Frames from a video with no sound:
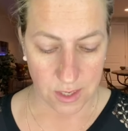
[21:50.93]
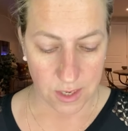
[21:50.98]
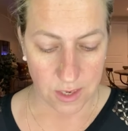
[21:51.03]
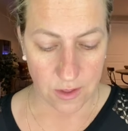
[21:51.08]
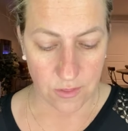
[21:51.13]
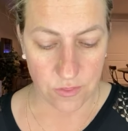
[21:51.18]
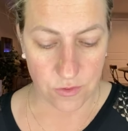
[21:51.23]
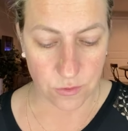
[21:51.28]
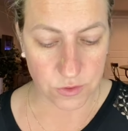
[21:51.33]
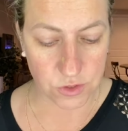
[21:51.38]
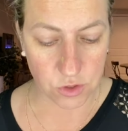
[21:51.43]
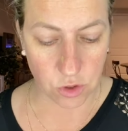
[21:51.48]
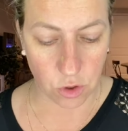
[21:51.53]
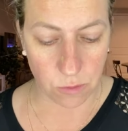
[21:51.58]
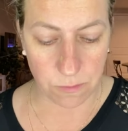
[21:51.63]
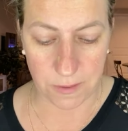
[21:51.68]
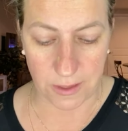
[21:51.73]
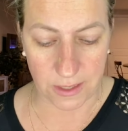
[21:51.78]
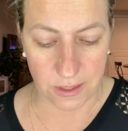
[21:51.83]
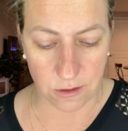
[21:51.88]
they're so
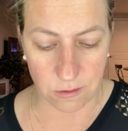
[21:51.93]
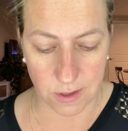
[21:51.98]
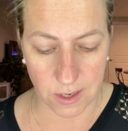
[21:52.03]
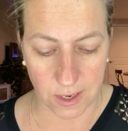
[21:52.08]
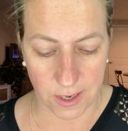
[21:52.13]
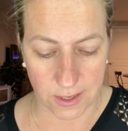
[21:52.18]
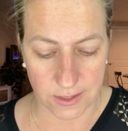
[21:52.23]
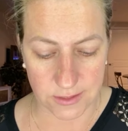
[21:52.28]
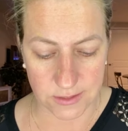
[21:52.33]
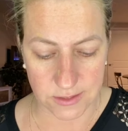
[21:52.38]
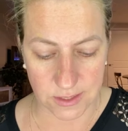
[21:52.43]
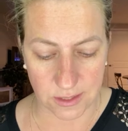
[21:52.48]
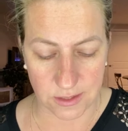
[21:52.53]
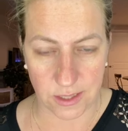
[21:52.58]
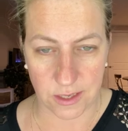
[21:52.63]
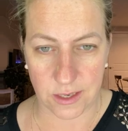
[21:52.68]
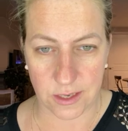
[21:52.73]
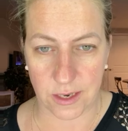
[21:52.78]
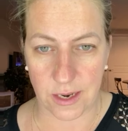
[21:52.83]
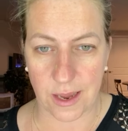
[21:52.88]
big, you guys, that they
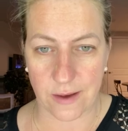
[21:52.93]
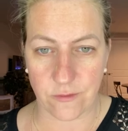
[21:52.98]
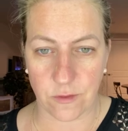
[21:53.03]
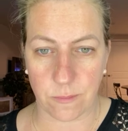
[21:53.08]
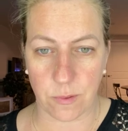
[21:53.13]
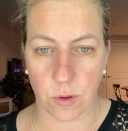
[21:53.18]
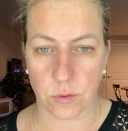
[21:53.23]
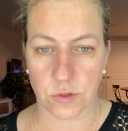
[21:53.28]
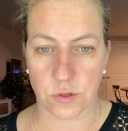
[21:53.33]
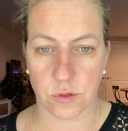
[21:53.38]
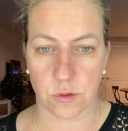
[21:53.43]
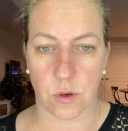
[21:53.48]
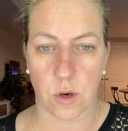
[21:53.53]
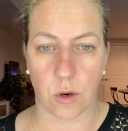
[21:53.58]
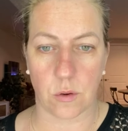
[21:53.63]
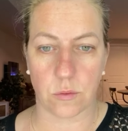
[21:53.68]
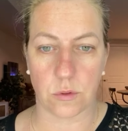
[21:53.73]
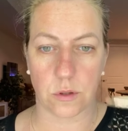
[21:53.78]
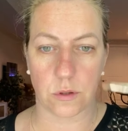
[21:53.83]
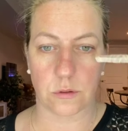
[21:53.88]
could have a postal
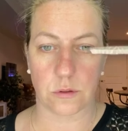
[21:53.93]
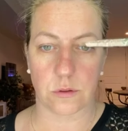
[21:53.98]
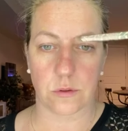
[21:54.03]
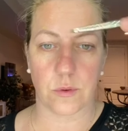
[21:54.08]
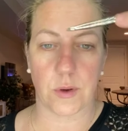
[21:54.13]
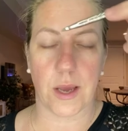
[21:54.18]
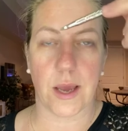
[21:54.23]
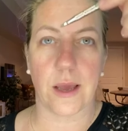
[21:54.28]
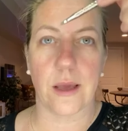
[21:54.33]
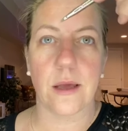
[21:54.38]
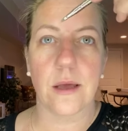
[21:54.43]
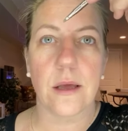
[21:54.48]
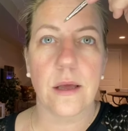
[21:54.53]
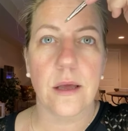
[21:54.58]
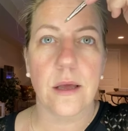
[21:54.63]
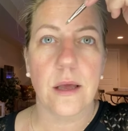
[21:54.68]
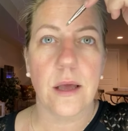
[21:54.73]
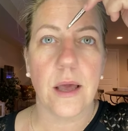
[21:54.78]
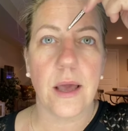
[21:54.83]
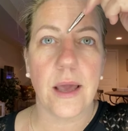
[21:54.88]
code, okay?
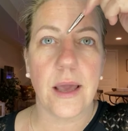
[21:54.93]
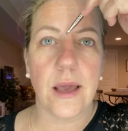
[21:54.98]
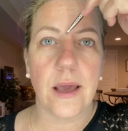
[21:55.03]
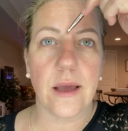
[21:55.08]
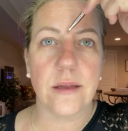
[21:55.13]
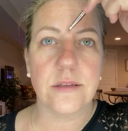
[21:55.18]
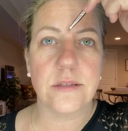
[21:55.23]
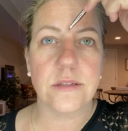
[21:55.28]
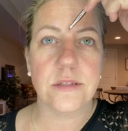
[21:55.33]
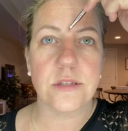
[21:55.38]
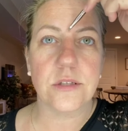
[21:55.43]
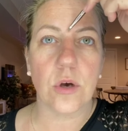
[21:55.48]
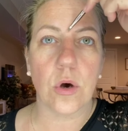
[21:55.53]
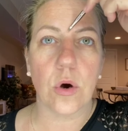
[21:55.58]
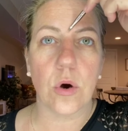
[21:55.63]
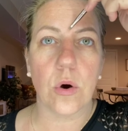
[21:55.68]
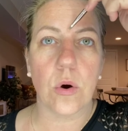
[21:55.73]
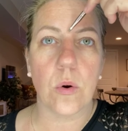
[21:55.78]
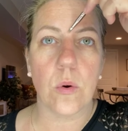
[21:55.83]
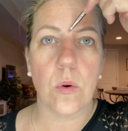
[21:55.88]
And
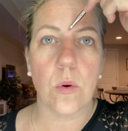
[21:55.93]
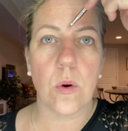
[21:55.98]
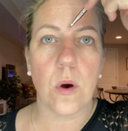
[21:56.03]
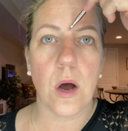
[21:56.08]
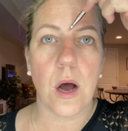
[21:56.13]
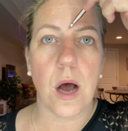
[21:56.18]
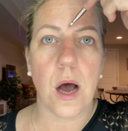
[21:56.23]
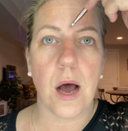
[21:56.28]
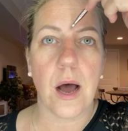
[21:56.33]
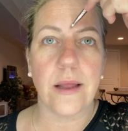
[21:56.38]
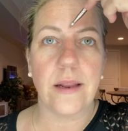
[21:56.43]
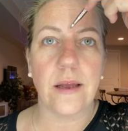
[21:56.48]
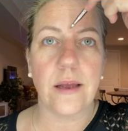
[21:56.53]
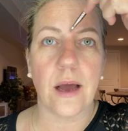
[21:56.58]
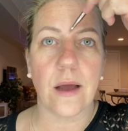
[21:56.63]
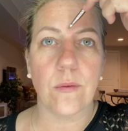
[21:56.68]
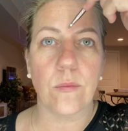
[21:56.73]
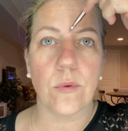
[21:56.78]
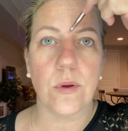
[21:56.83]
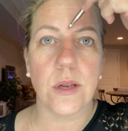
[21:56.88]
so I
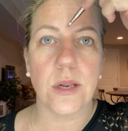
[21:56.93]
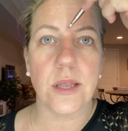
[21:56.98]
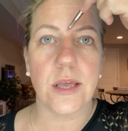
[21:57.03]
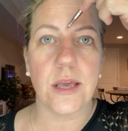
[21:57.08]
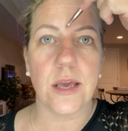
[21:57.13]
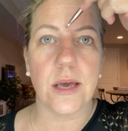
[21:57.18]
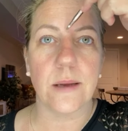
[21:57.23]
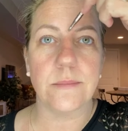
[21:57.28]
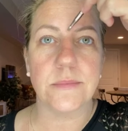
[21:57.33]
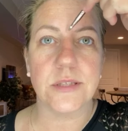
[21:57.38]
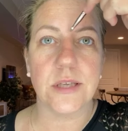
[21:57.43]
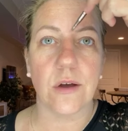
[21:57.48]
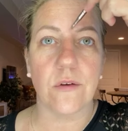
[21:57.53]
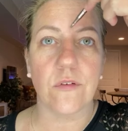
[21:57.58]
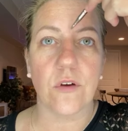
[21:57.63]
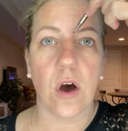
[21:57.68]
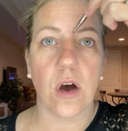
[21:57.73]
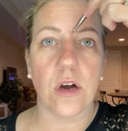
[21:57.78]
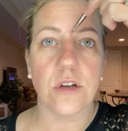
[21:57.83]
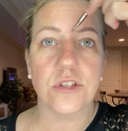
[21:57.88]
really am
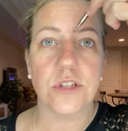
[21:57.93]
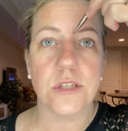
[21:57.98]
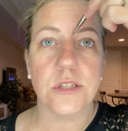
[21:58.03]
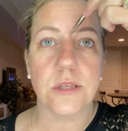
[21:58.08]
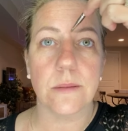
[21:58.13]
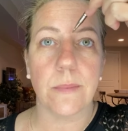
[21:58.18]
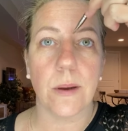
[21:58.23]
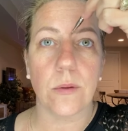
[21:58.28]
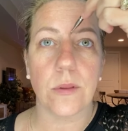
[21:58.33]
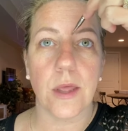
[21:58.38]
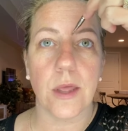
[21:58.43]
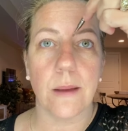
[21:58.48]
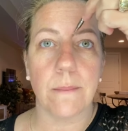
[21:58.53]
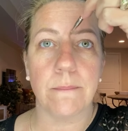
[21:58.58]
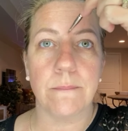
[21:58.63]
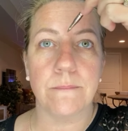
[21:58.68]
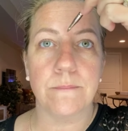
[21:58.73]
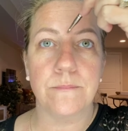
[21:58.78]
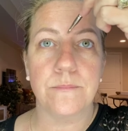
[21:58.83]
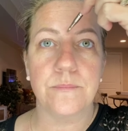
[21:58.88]
self-conscious about them.
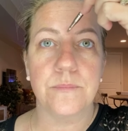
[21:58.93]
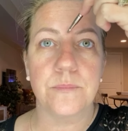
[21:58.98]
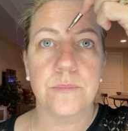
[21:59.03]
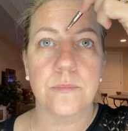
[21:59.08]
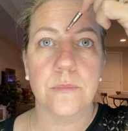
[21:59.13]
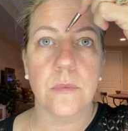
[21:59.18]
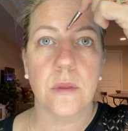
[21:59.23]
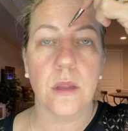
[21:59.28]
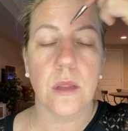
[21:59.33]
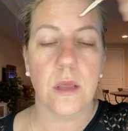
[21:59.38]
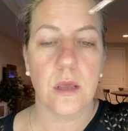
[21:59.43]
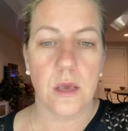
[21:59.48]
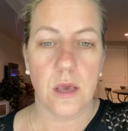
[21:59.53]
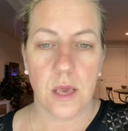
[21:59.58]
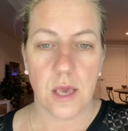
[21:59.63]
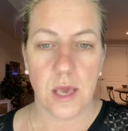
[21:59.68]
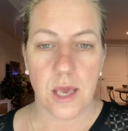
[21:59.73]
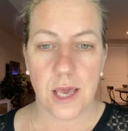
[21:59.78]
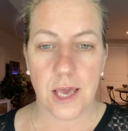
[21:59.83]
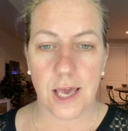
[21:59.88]

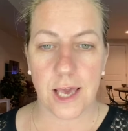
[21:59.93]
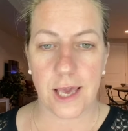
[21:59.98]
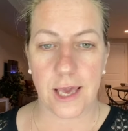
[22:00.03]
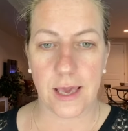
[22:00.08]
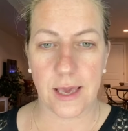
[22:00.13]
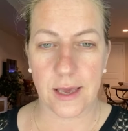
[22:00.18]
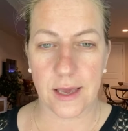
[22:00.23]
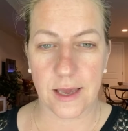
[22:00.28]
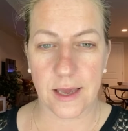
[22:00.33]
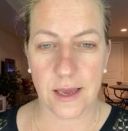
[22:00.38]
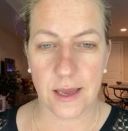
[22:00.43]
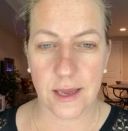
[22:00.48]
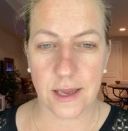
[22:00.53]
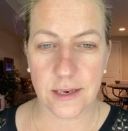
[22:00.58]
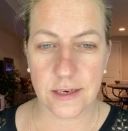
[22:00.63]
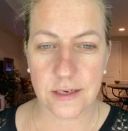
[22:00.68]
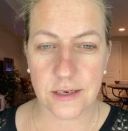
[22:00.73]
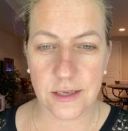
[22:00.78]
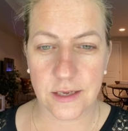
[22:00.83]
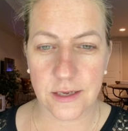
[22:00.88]
And